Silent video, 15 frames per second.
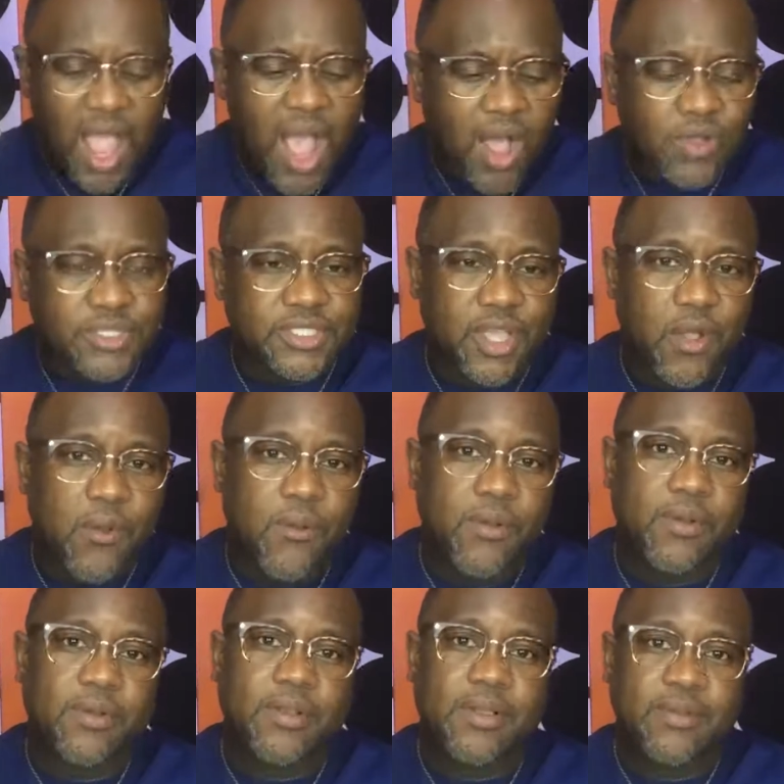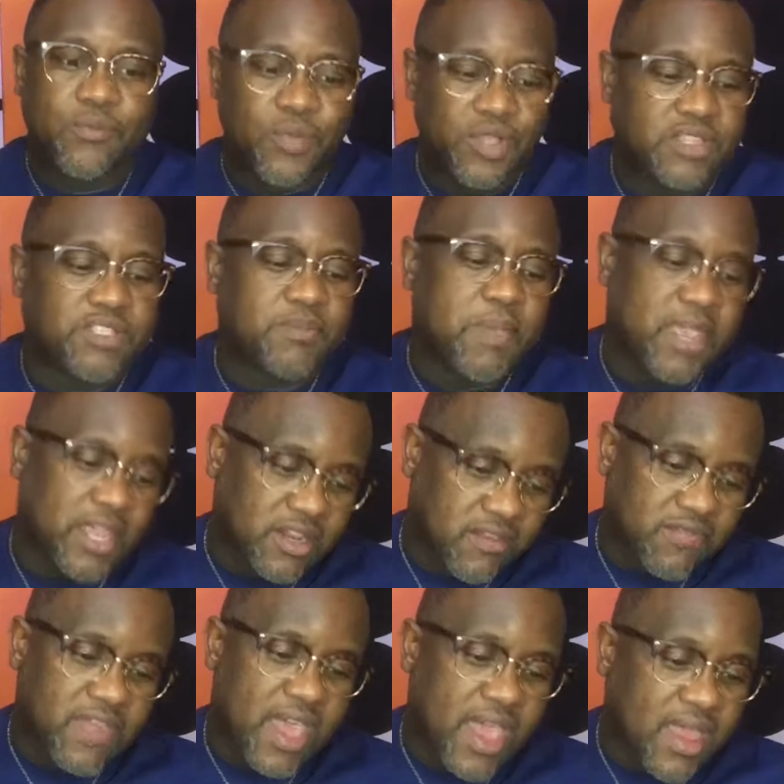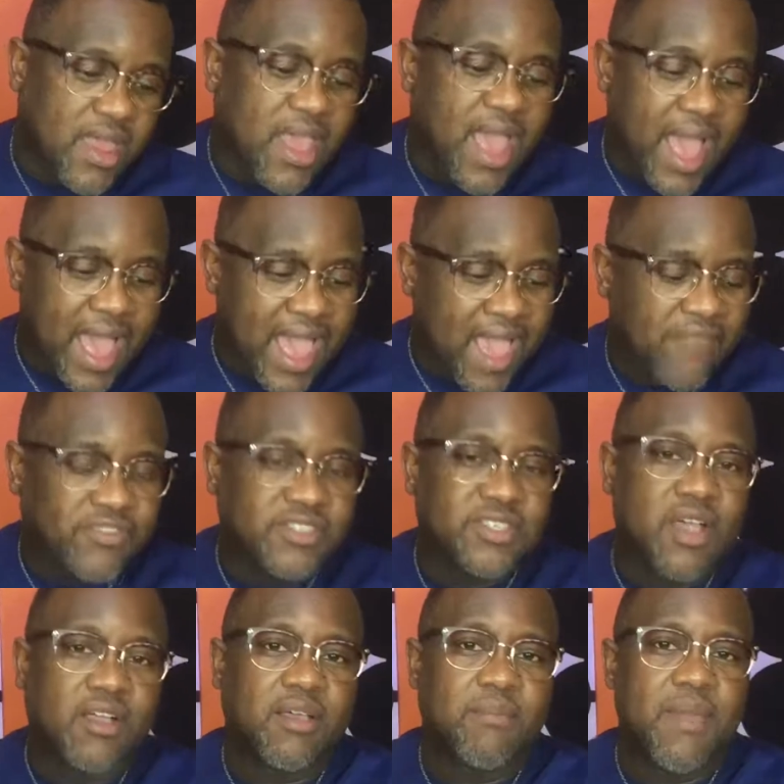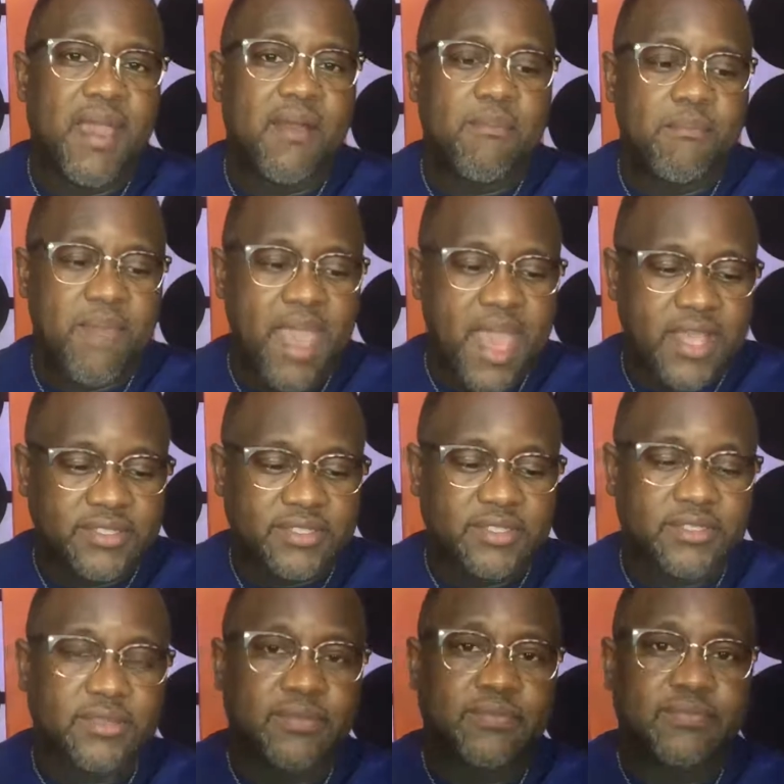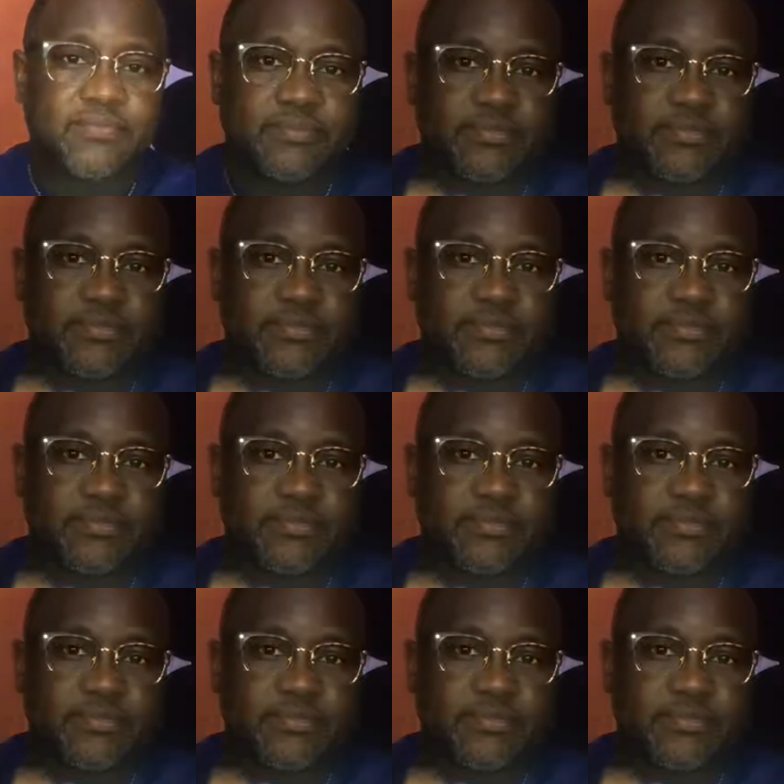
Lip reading: Also, with speaking of that, I have to talk about masks.